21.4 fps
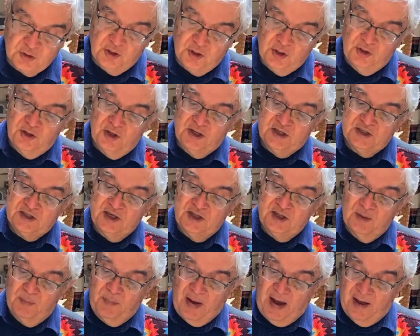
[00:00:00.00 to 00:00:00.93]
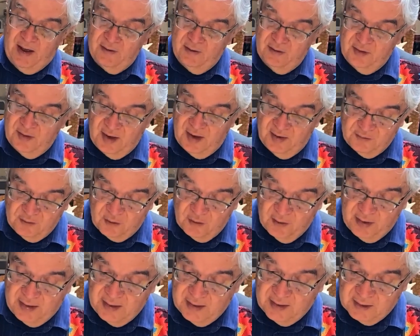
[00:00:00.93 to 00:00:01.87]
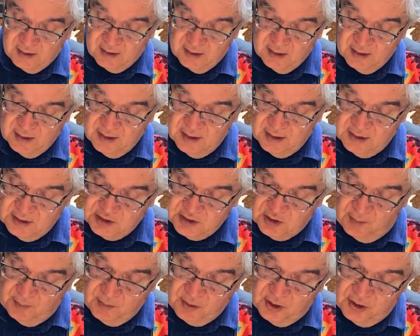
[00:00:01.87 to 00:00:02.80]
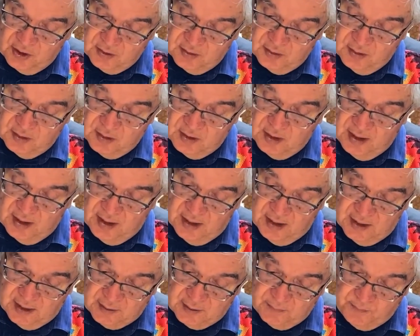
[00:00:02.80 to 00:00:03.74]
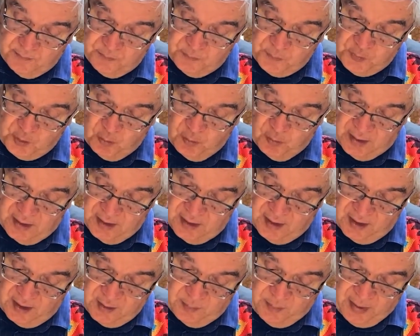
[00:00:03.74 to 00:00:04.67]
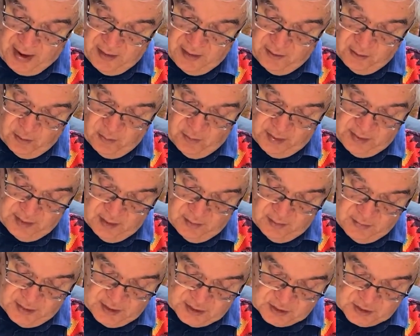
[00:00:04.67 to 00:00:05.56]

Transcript: So you can see the pattern that I've created. So I'm going to create another pattern going down